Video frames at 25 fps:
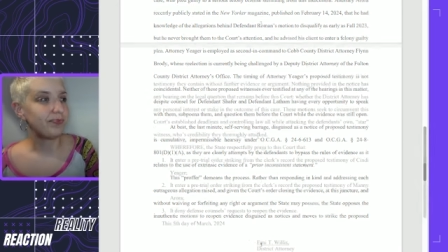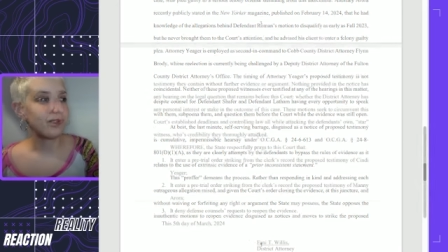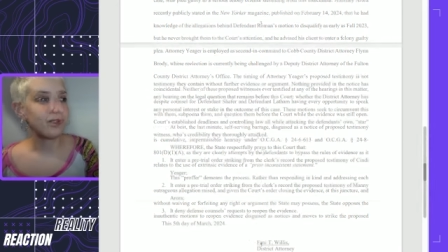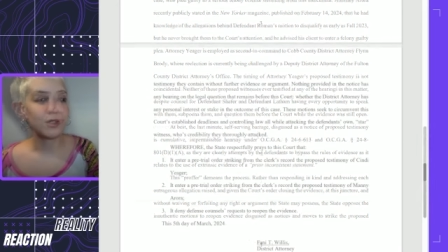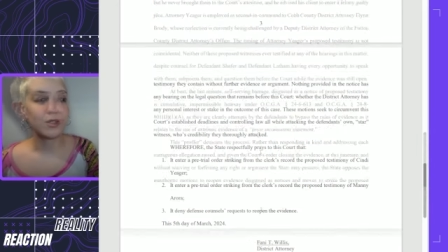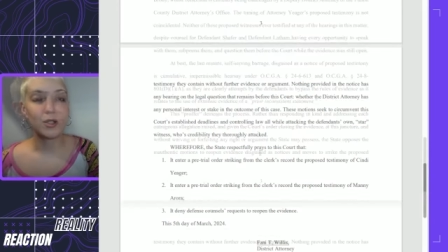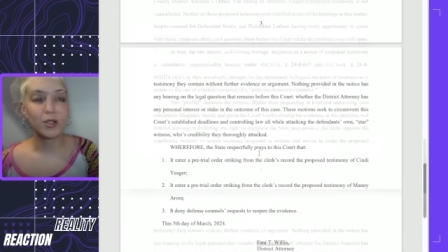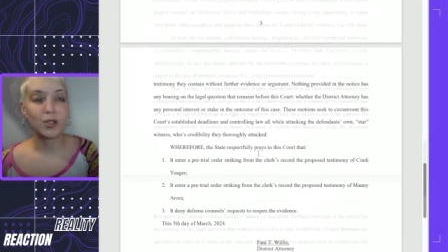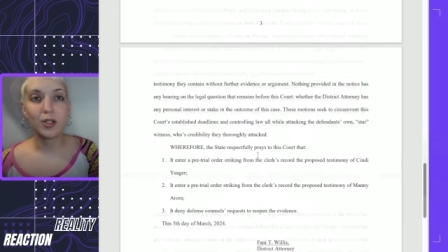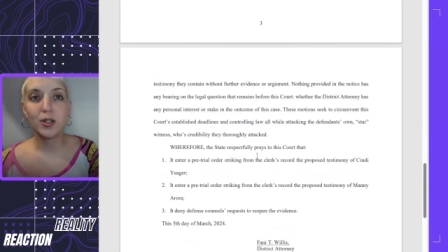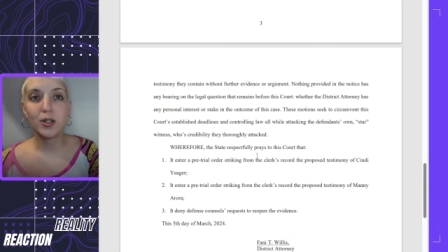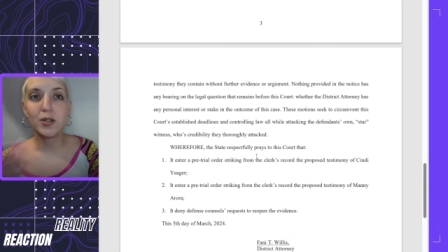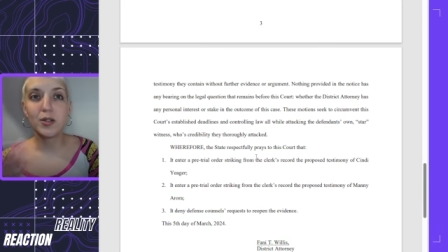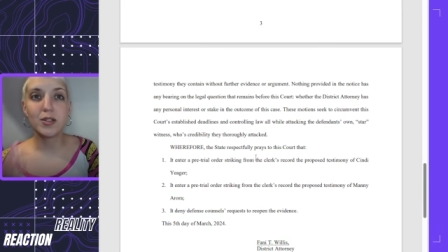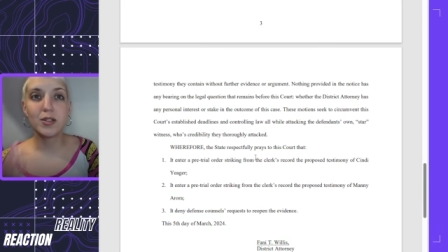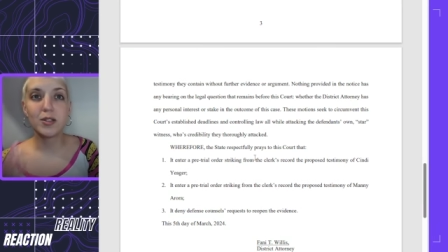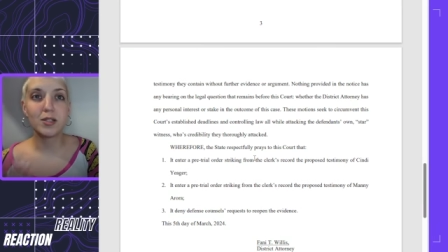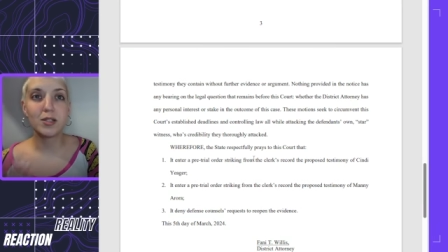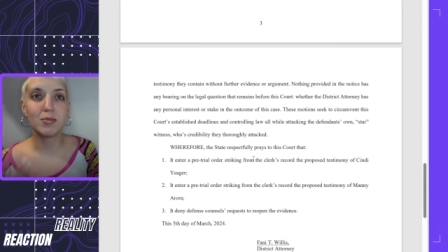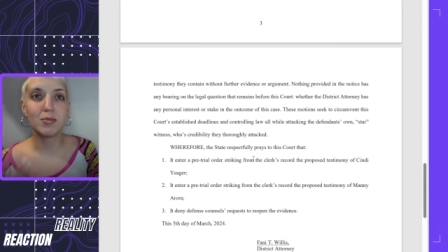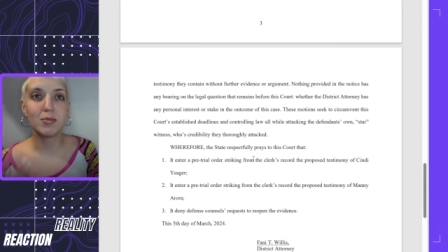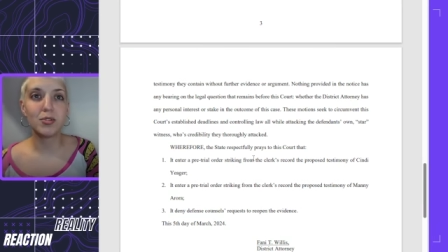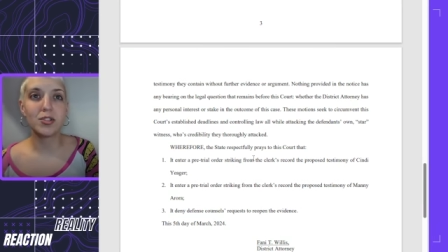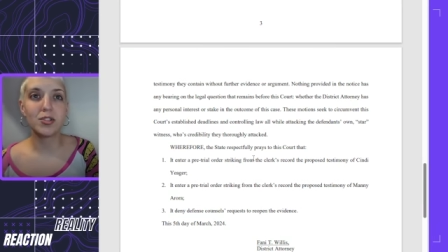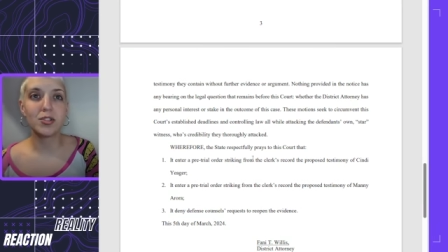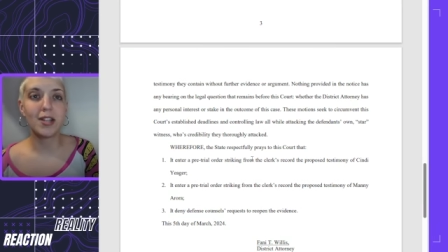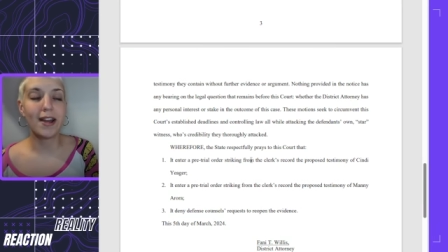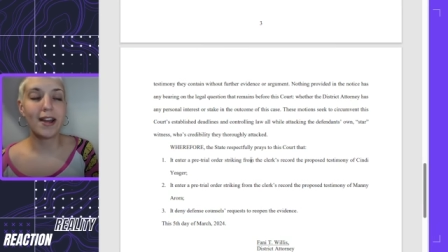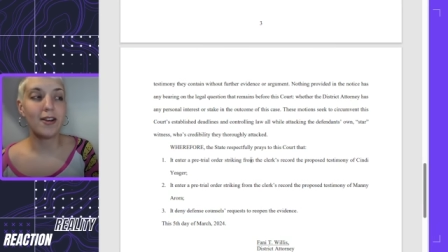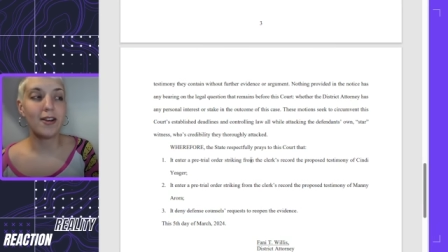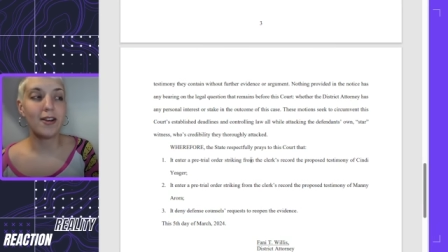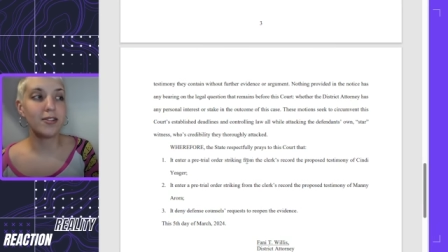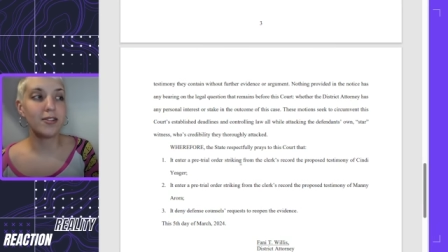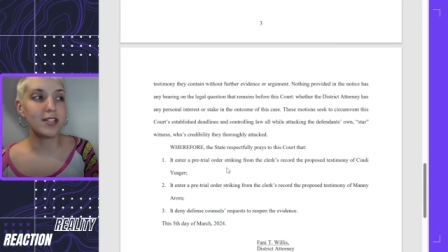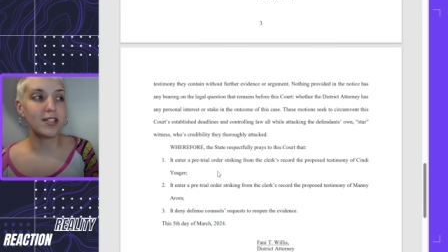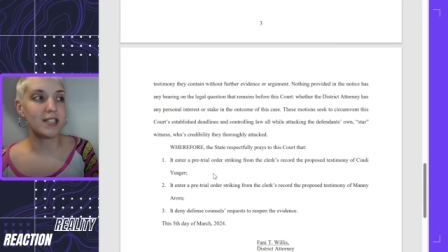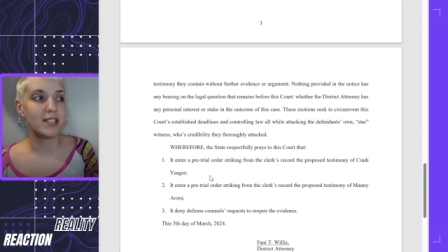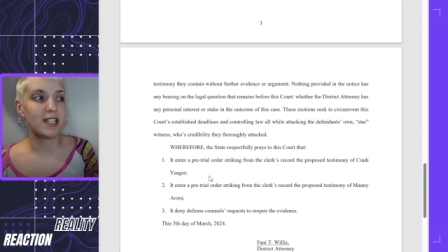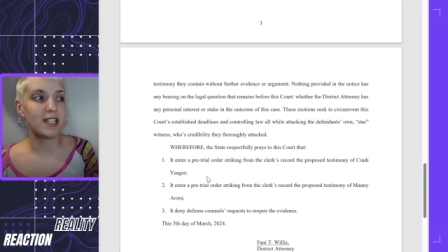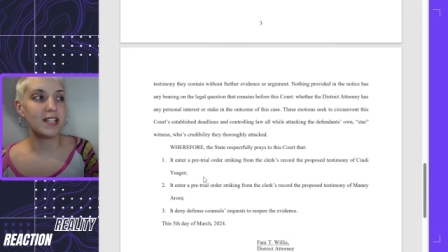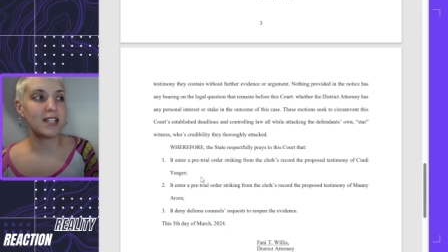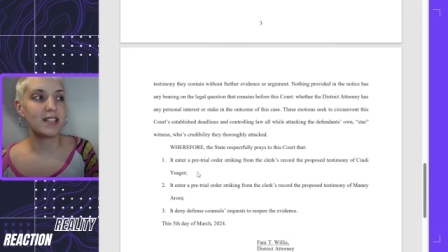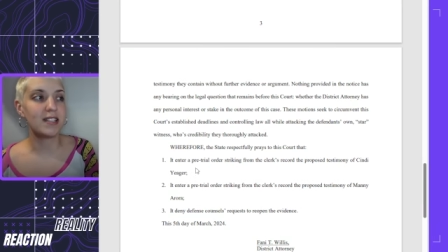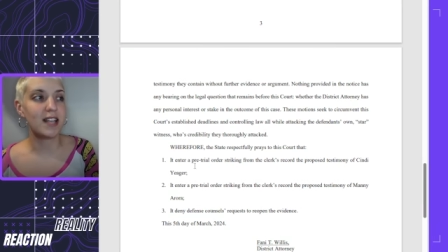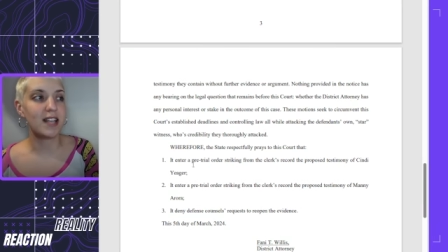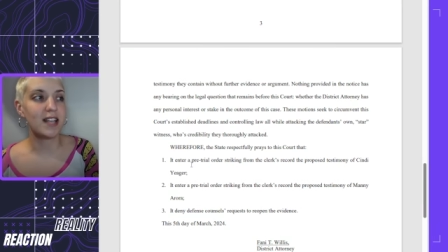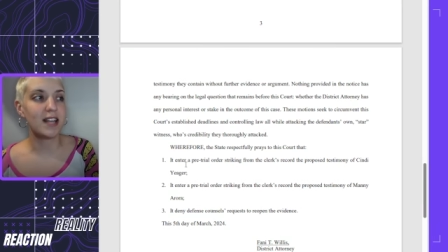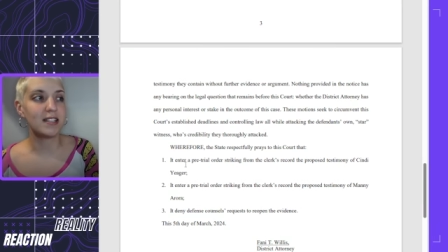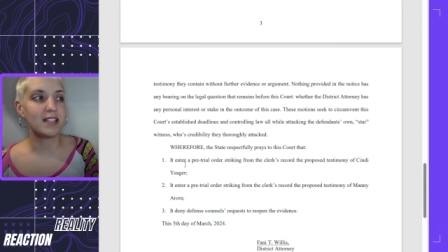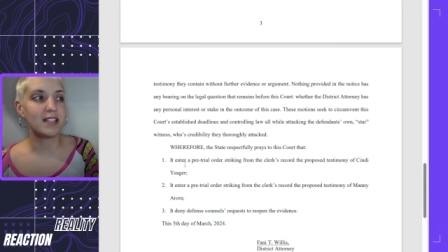So to close this motion out, the state
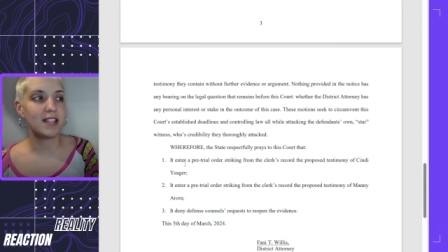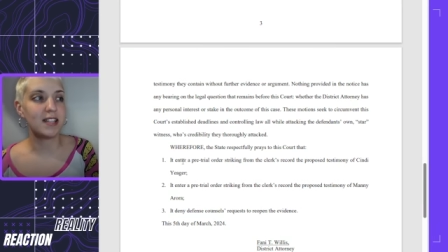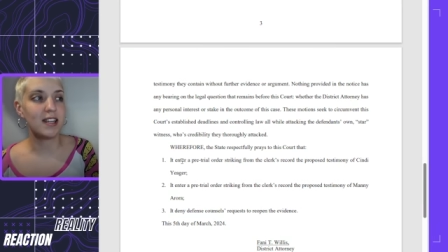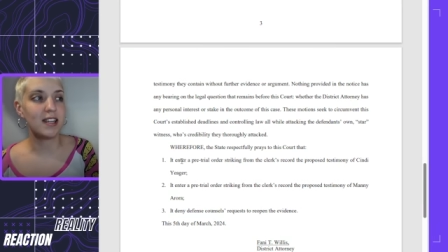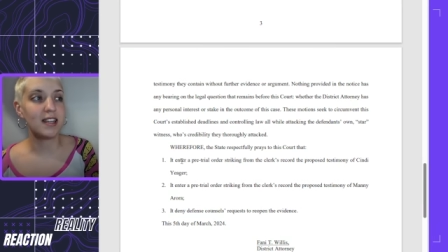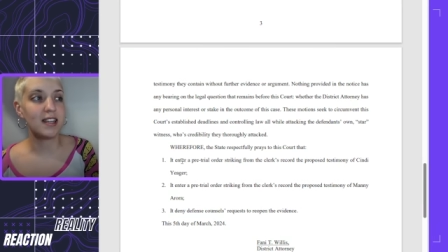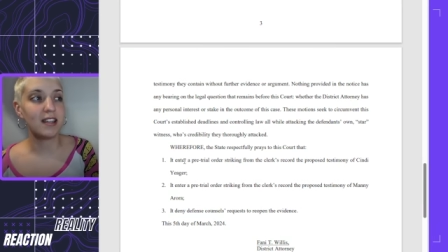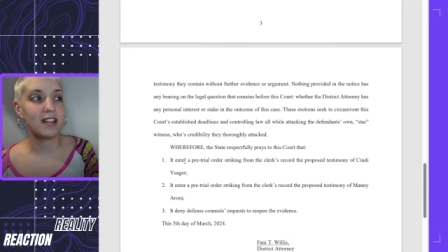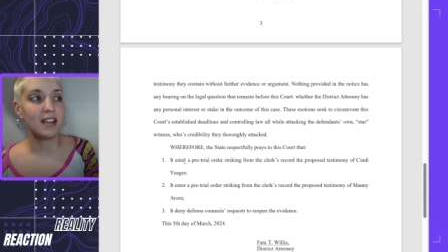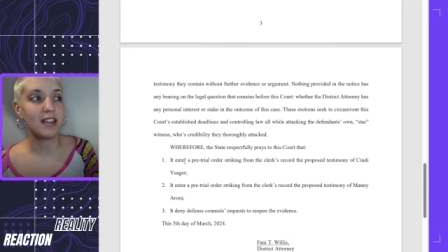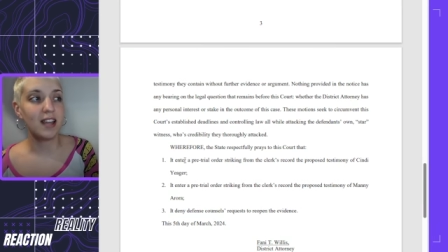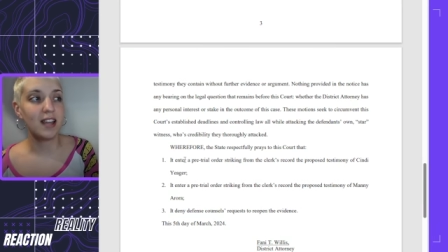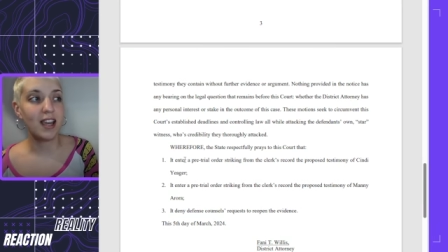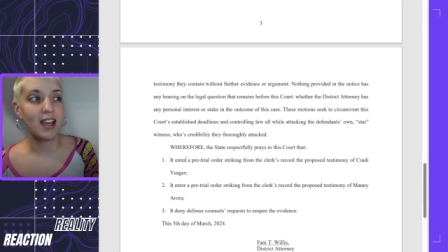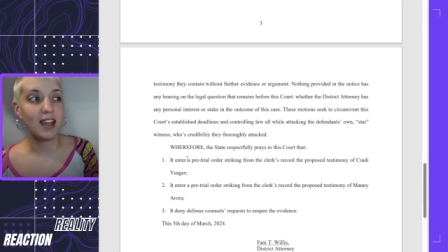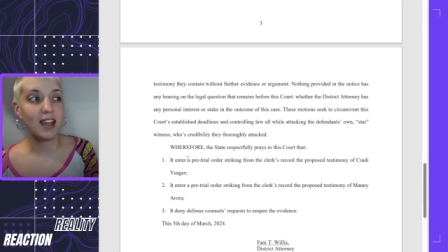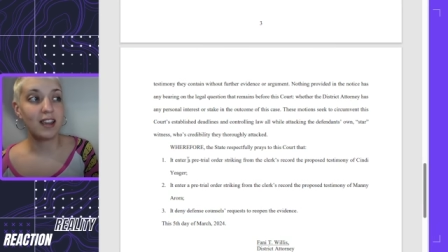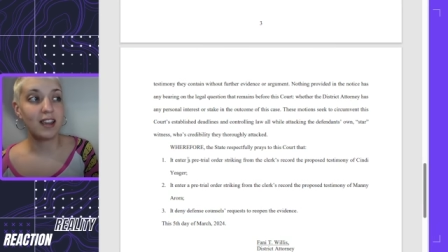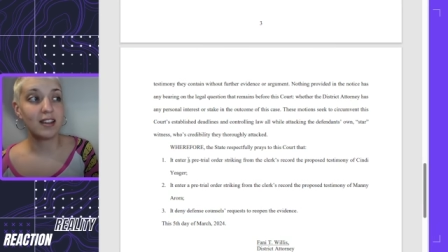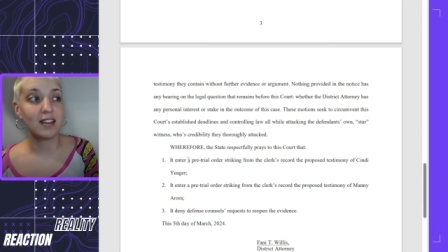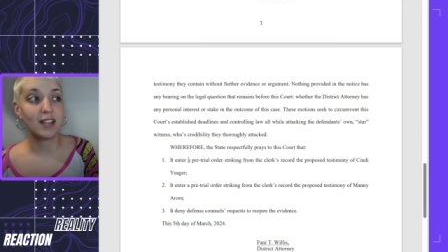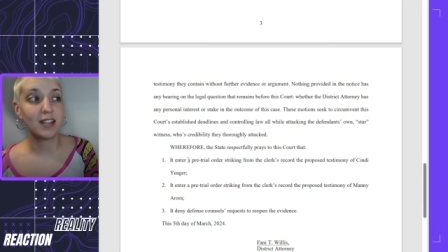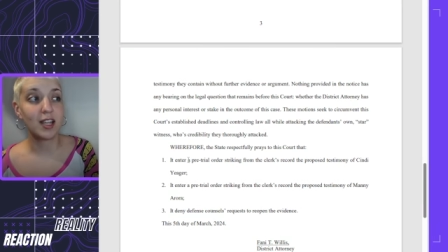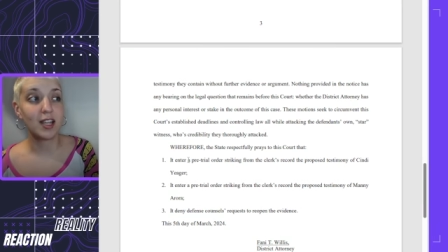is asking, hey,